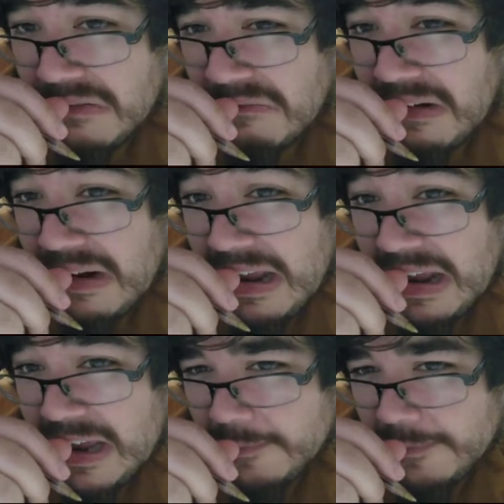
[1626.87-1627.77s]

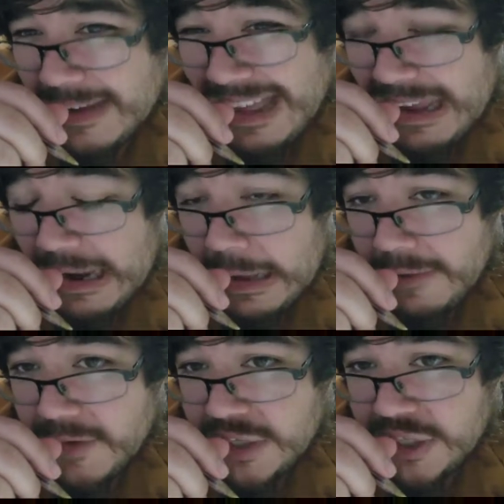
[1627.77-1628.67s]
Fly, guy,
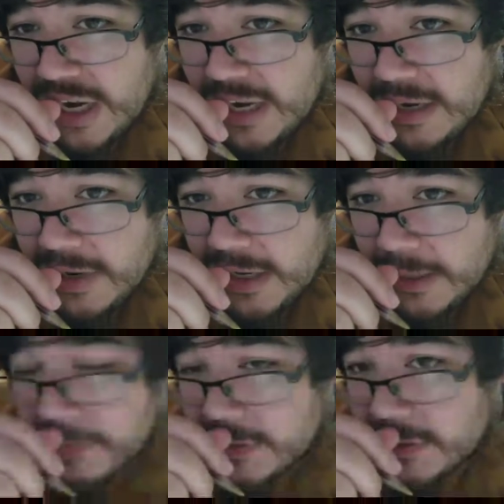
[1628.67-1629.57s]
life, I shall I
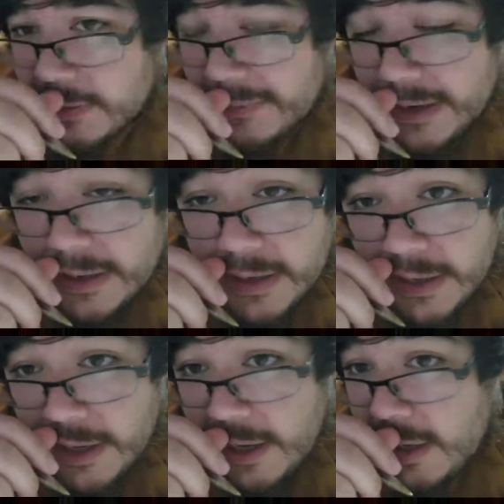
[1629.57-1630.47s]

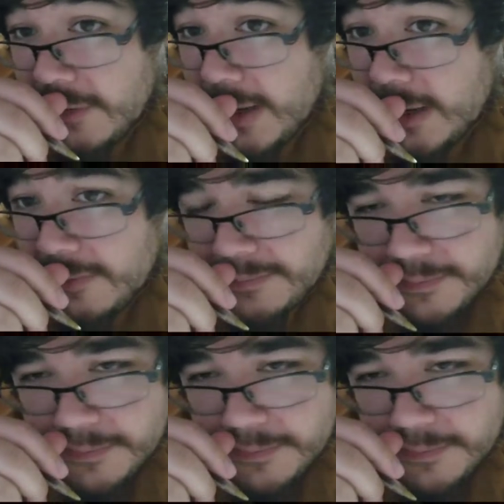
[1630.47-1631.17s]
in the blind.